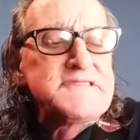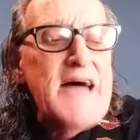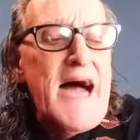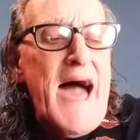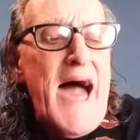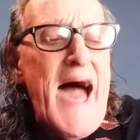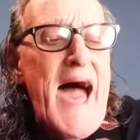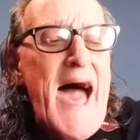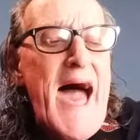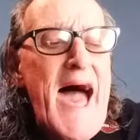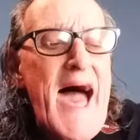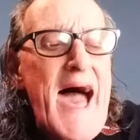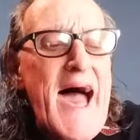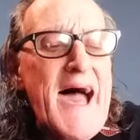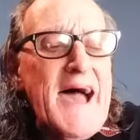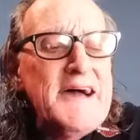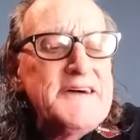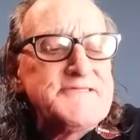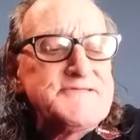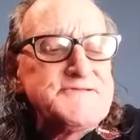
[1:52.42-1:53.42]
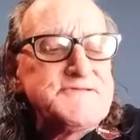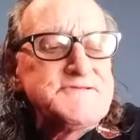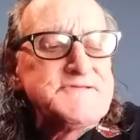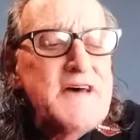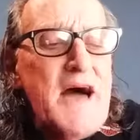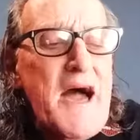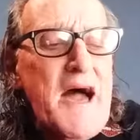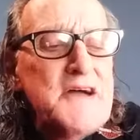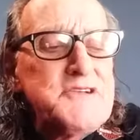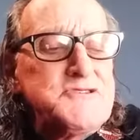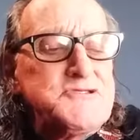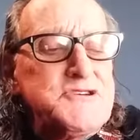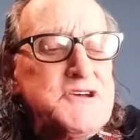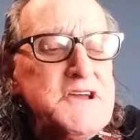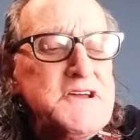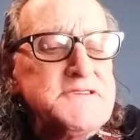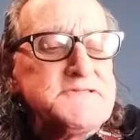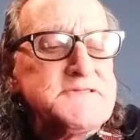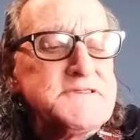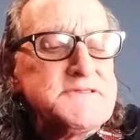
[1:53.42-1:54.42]
I saw
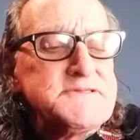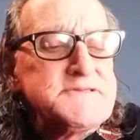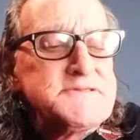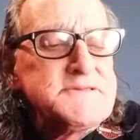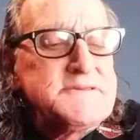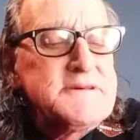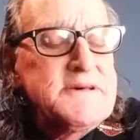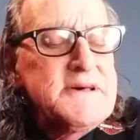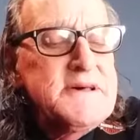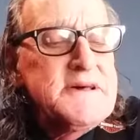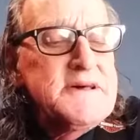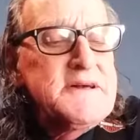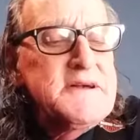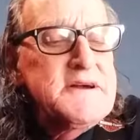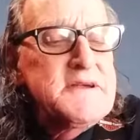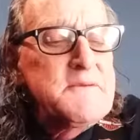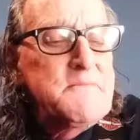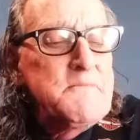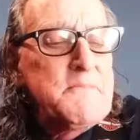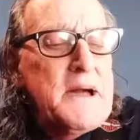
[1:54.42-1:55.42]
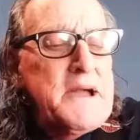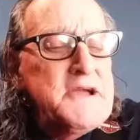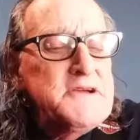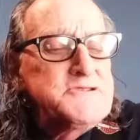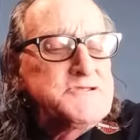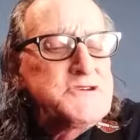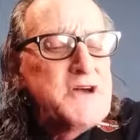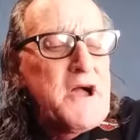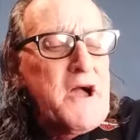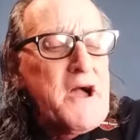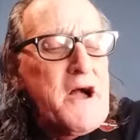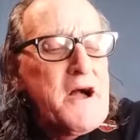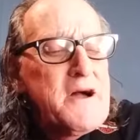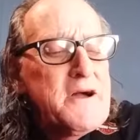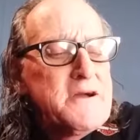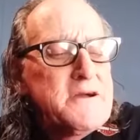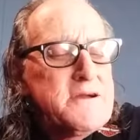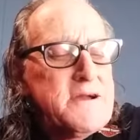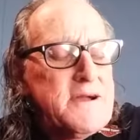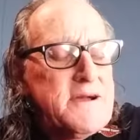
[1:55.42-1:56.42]
Jesus in a
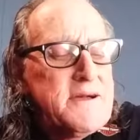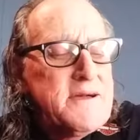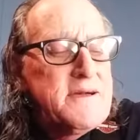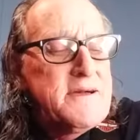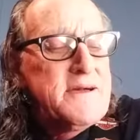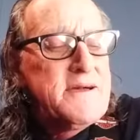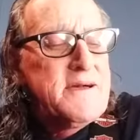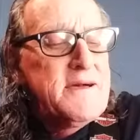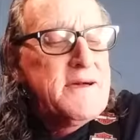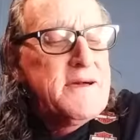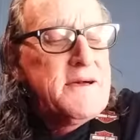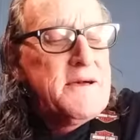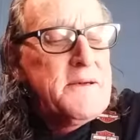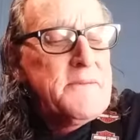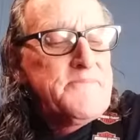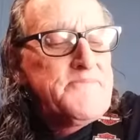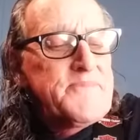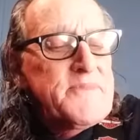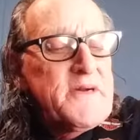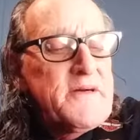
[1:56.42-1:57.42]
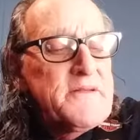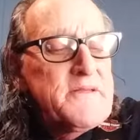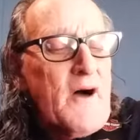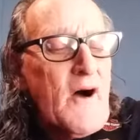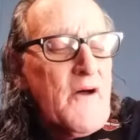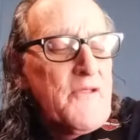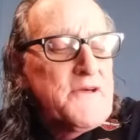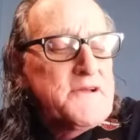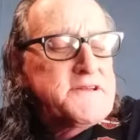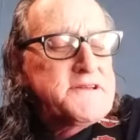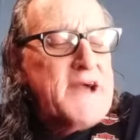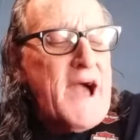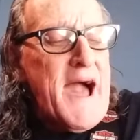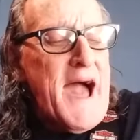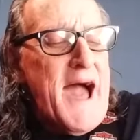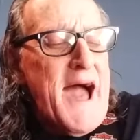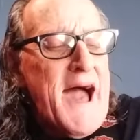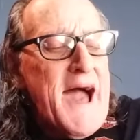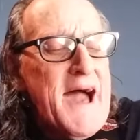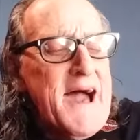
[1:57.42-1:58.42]
manger and all the
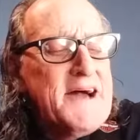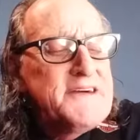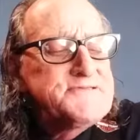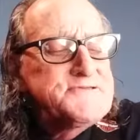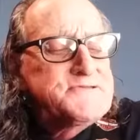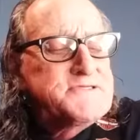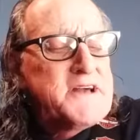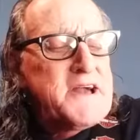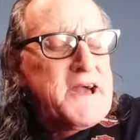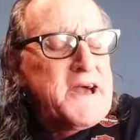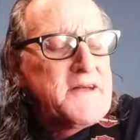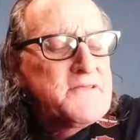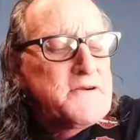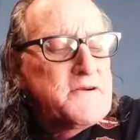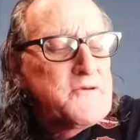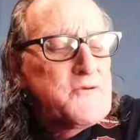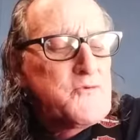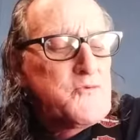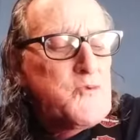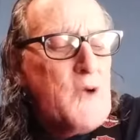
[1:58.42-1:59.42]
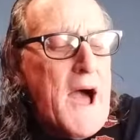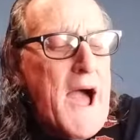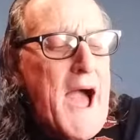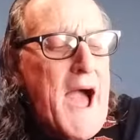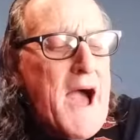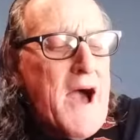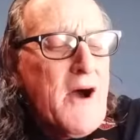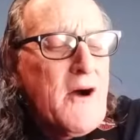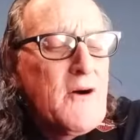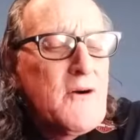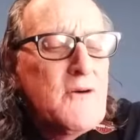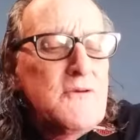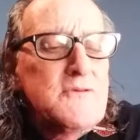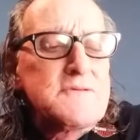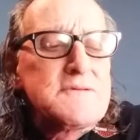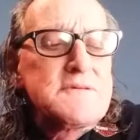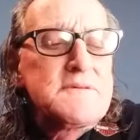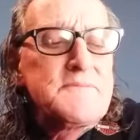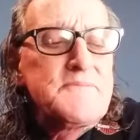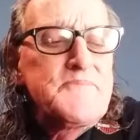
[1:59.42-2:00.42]
guys gathered
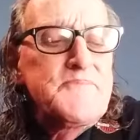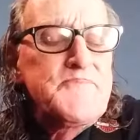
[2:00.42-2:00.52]
around.